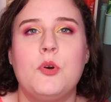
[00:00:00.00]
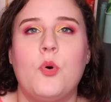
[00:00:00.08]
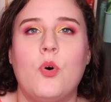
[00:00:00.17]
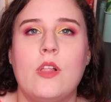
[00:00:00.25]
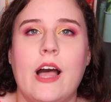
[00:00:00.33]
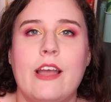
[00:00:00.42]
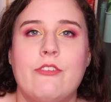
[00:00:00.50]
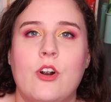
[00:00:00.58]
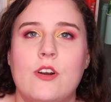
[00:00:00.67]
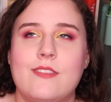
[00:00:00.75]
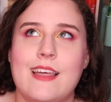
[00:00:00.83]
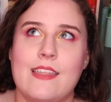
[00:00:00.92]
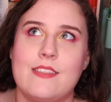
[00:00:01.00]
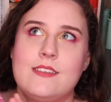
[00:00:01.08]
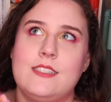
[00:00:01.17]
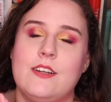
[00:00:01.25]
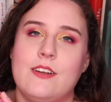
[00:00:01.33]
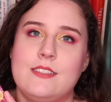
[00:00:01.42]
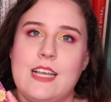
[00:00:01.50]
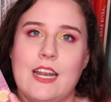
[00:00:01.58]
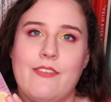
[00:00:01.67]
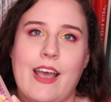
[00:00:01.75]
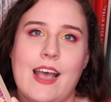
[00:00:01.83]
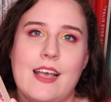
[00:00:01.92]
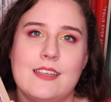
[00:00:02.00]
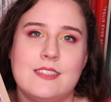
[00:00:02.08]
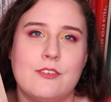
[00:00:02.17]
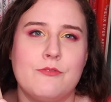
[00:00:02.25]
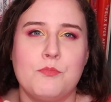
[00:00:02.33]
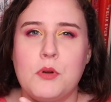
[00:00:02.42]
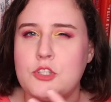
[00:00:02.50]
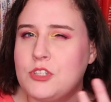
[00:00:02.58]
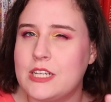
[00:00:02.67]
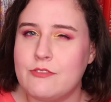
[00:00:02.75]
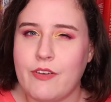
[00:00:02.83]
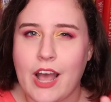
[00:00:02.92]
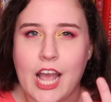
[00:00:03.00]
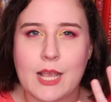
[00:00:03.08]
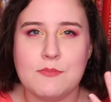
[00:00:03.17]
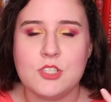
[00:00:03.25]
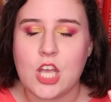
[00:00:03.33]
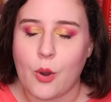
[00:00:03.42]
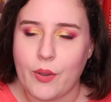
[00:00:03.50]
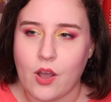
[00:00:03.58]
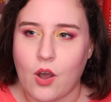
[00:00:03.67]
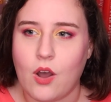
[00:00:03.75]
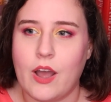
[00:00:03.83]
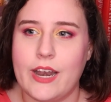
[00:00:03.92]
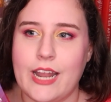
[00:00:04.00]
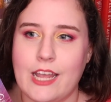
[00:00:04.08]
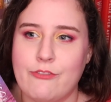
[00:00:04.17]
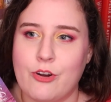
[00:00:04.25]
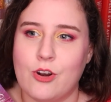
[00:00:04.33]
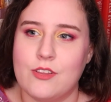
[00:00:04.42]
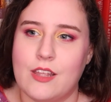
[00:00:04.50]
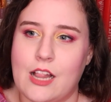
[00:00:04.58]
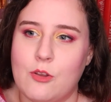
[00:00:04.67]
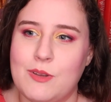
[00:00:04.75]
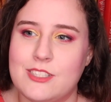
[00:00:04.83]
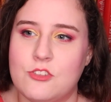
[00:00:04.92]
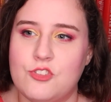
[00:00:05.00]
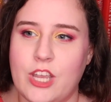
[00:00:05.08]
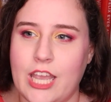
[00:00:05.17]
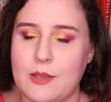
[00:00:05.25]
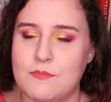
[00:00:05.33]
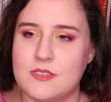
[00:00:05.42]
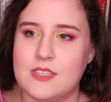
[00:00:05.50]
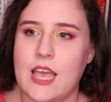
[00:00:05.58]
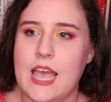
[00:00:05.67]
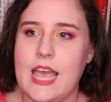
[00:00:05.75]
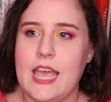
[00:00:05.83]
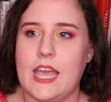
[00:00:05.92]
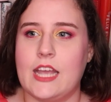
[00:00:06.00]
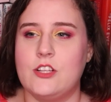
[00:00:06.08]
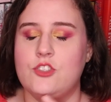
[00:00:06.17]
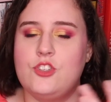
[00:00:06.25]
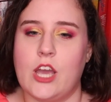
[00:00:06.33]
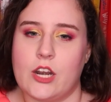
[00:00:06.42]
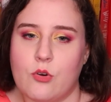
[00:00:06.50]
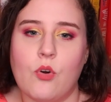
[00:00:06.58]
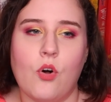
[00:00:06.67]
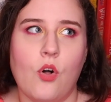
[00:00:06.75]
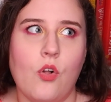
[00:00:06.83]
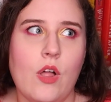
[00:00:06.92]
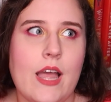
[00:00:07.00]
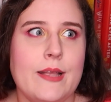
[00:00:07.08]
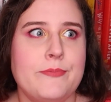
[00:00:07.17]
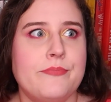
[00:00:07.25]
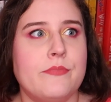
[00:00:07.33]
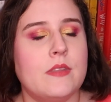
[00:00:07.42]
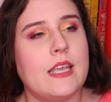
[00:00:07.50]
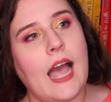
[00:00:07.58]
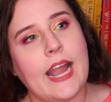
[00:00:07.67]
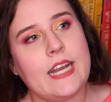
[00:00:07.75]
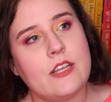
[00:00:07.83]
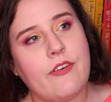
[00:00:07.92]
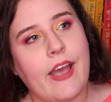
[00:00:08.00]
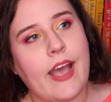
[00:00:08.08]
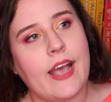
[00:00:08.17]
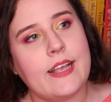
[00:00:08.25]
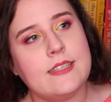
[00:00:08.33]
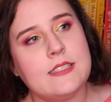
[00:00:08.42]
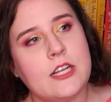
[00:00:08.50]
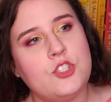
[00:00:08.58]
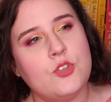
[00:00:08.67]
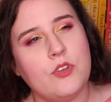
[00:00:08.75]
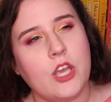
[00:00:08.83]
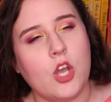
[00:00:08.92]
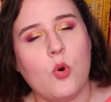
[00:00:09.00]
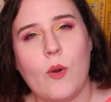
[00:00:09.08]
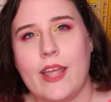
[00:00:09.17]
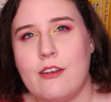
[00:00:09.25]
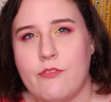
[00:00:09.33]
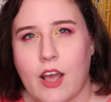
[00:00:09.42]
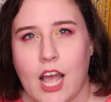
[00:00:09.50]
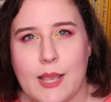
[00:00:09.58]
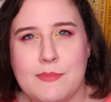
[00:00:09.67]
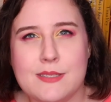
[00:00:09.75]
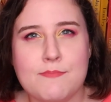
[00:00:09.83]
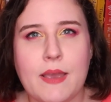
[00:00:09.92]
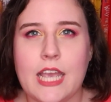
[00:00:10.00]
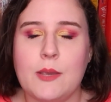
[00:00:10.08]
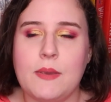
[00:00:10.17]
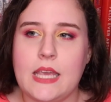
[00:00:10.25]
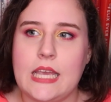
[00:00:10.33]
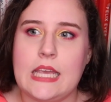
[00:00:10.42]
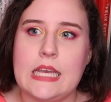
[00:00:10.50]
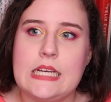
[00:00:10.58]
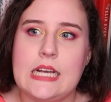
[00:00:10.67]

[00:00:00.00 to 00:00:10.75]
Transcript: cool. I've heard that this series kind of has Bridgerton vibes going on. I've heard that Eloisa James in general kind of has Julia Quinn vibes, maybe